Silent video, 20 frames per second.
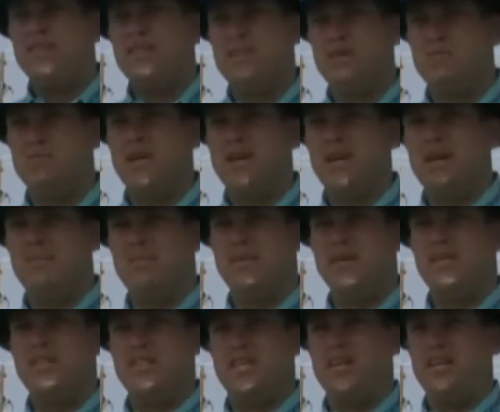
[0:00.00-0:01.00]
to me. I
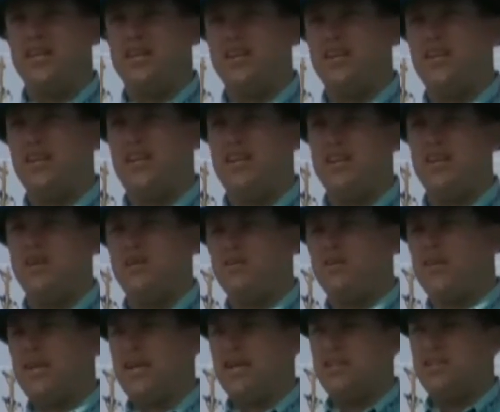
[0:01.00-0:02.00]
mean, she,
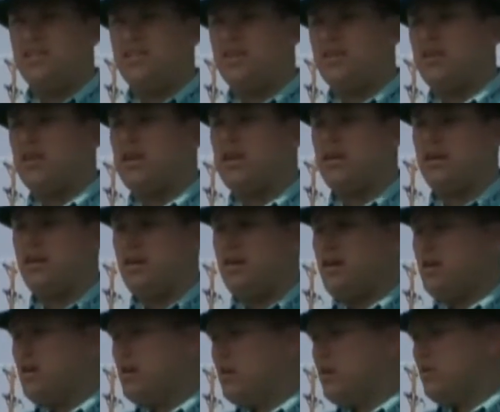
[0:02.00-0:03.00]
dang sure
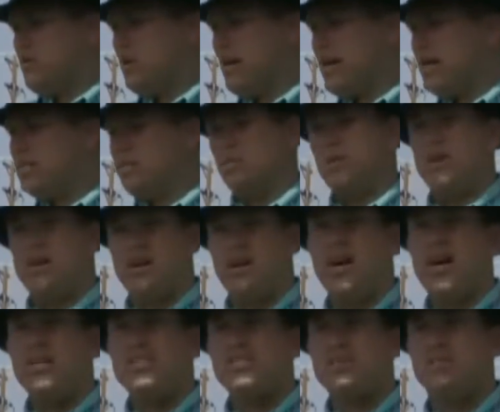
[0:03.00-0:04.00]
rides one
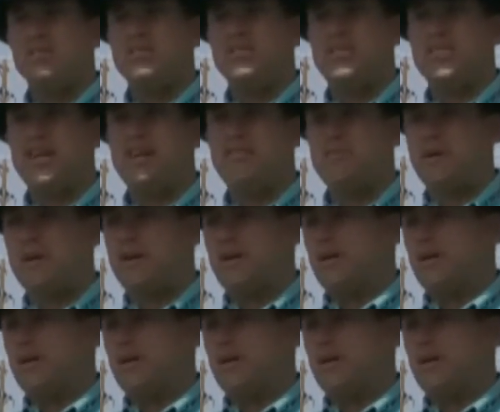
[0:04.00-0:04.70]
awesome and stuff, but